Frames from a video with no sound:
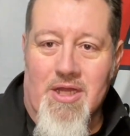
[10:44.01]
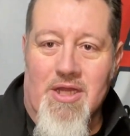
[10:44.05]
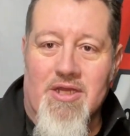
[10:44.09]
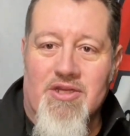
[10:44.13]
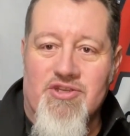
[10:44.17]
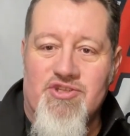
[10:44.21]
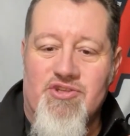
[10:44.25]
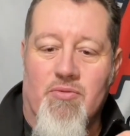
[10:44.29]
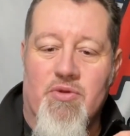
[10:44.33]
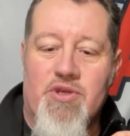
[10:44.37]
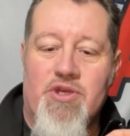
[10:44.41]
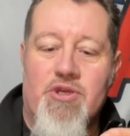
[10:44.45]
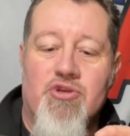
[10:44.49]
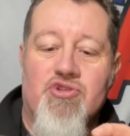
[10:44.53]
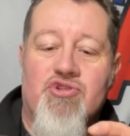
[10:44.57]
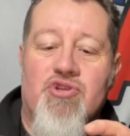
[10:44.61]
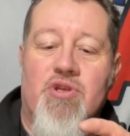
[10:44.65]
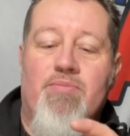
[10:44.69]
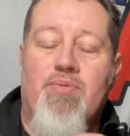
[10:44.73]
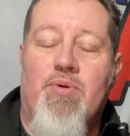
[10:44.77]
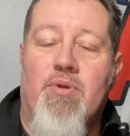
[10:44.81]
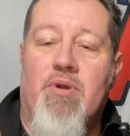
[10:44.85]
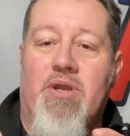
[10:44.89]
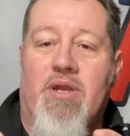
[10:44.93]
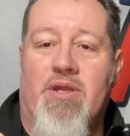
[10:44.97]
So we usually
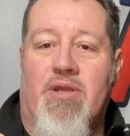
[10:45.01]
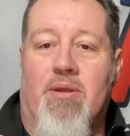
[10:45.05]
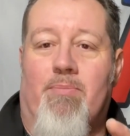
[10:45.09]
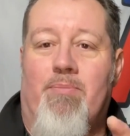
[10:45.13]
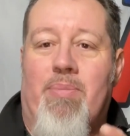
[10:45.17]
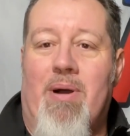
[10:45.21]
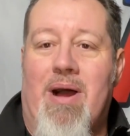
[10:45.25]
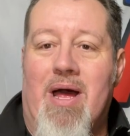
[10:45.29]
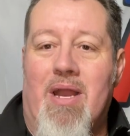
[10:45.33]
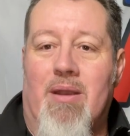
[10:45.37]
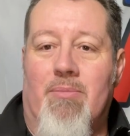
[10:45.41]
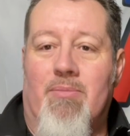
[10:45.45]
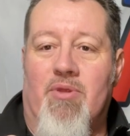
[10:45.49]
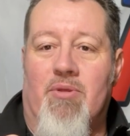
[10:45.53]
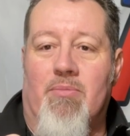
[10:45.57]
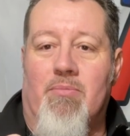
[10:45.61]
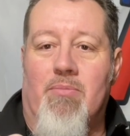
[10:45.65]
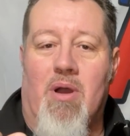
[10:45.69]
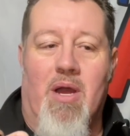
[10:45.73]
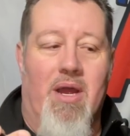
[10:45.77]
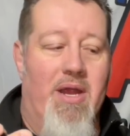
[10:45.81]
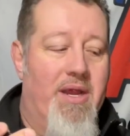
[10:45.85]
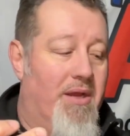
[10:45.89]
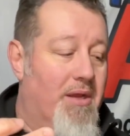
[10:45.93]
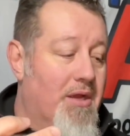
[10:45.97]
put it at the bottom of the
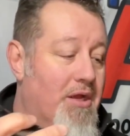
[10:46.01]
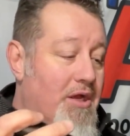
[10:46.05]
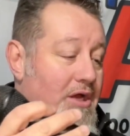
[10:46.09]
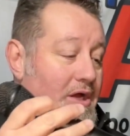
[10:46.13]
mic.